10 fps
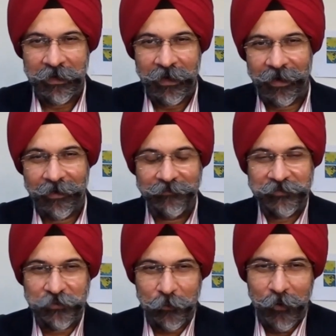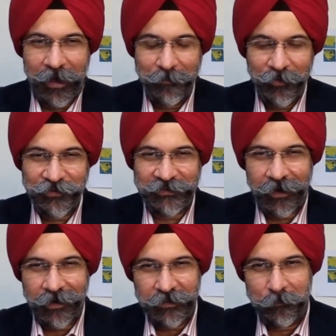Uh, so, I'm going to
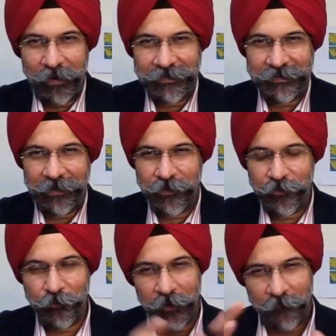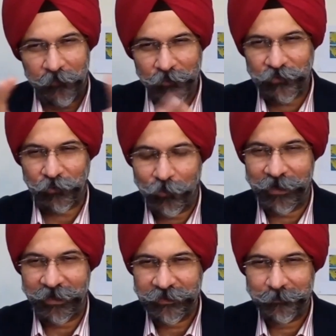start by telling you a few
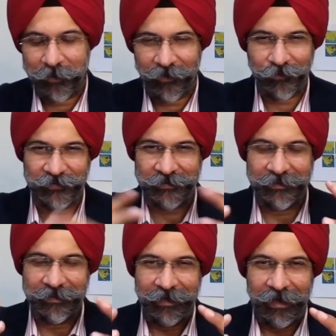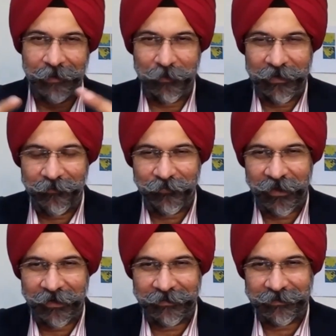stories because I believe
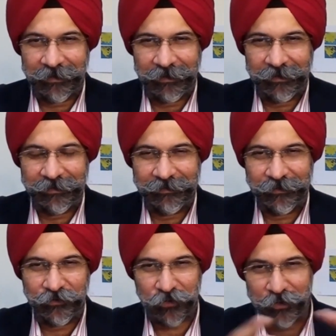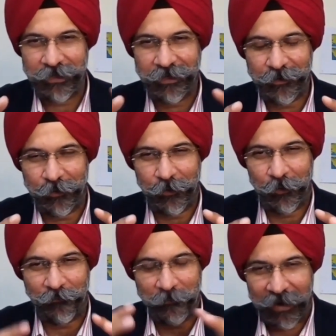that uh, the journey
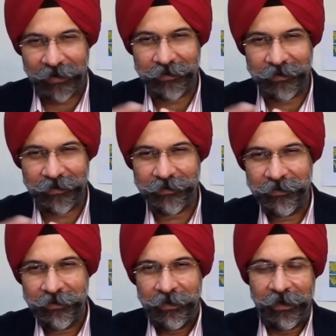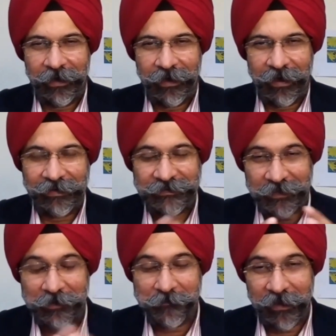of mine, uh, I
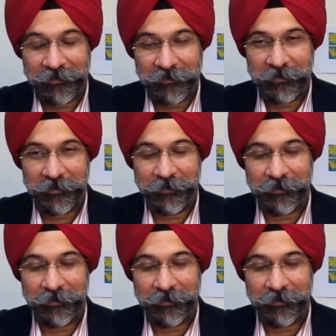started my career